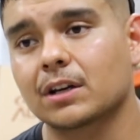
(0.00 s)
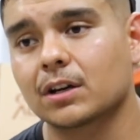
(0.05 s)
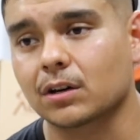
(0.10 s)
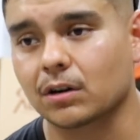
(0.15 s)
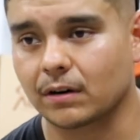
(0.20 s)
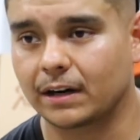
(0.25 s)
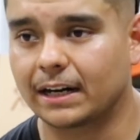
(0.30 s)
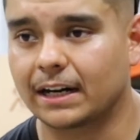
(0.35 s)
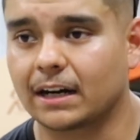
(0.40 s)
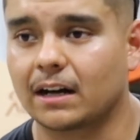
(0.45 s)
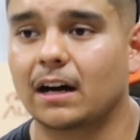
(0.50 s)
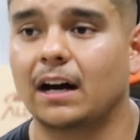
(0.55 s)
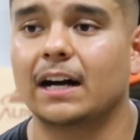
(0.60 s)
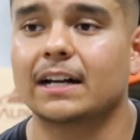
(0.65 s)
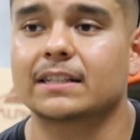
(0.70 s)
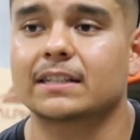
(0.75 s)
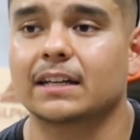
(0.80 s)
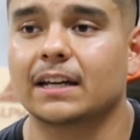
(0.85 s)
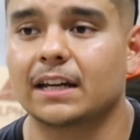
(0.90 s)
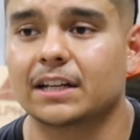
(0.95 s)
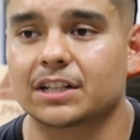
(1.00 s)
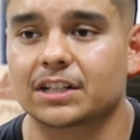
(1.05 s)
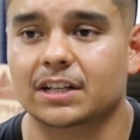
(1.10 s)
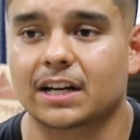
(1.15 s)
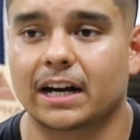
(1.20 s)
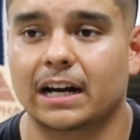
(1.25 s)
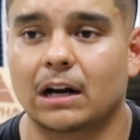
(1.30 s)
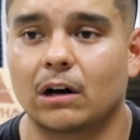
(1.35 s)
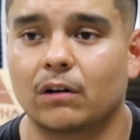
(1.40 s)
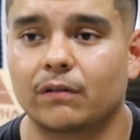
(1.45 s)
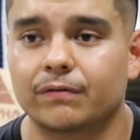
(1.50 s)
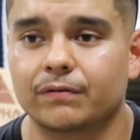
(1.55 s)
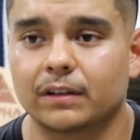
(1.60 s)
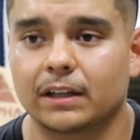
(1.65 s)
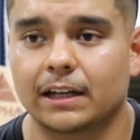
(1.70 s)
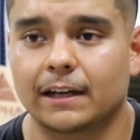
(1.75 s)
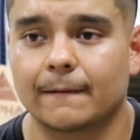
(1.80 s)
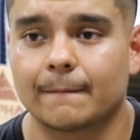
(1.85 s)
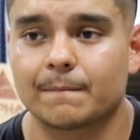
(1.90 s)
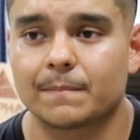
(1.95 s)
creating content, and just kind of
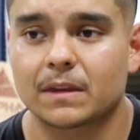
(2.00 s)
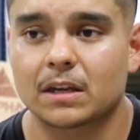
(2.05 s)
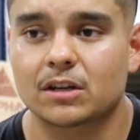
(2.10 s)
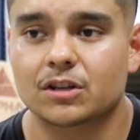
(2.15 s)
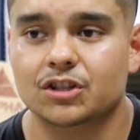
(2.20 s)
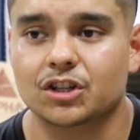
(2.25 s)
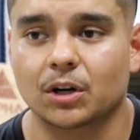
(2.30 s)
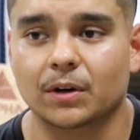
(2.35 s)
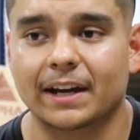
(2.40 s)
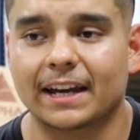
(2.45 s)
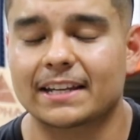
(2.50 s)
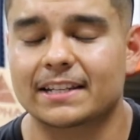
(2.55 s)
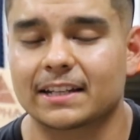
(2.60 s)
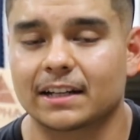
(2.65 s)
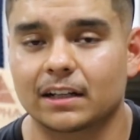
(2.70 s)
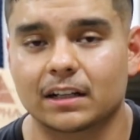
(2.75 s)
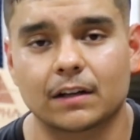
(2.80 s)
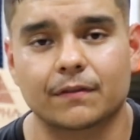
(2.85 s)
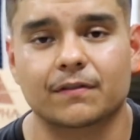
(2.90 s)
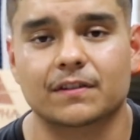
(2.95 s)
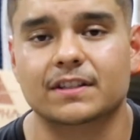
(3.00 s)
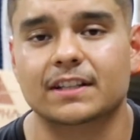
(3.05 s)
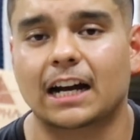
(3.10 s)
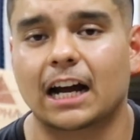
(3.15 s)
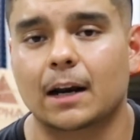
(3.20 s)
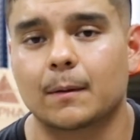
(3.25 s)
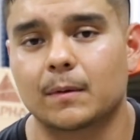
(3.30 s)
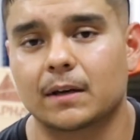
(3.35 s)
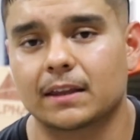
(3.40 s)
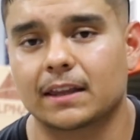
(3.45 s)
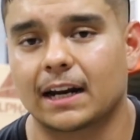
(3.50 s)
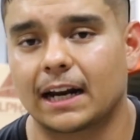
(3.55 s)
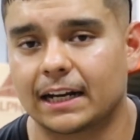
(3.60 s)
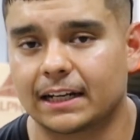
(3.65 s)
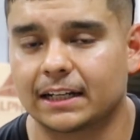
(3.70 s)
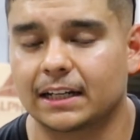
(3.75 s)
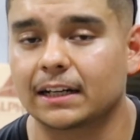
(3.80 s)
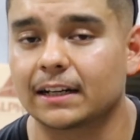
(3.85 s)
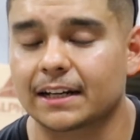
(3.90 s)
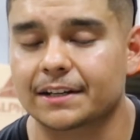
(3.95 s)
hopefully showcasing a different side of me that I
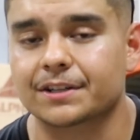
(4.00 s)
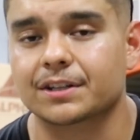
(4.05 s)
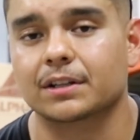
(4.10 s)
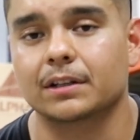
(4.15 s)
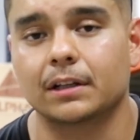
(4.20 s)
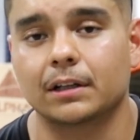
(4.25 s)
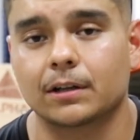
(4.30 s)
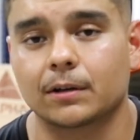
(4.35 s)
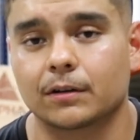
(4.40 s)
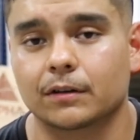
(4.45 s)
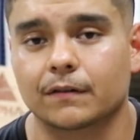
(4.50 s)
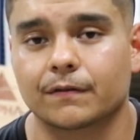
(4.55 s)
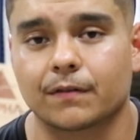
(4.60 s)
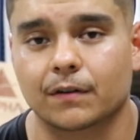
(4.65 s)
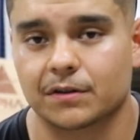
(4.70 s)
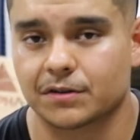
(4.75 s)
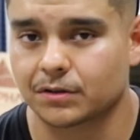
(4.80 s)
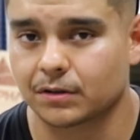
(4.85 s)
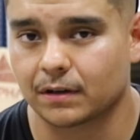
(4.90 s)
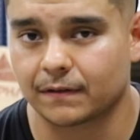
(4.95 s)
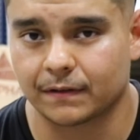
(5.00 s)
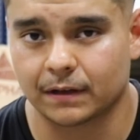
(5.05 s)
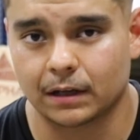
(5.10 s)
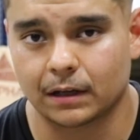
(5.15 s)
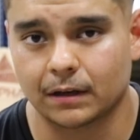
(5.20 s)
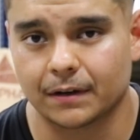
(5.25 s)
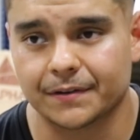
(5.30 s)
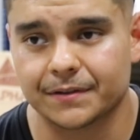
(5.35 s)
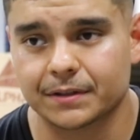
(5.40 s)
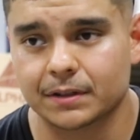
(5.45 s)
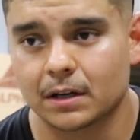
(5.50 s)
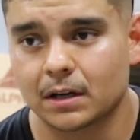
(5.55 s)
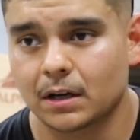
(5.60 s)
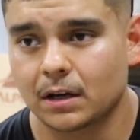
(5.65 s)
didn't necessarily do in the first 3 videos,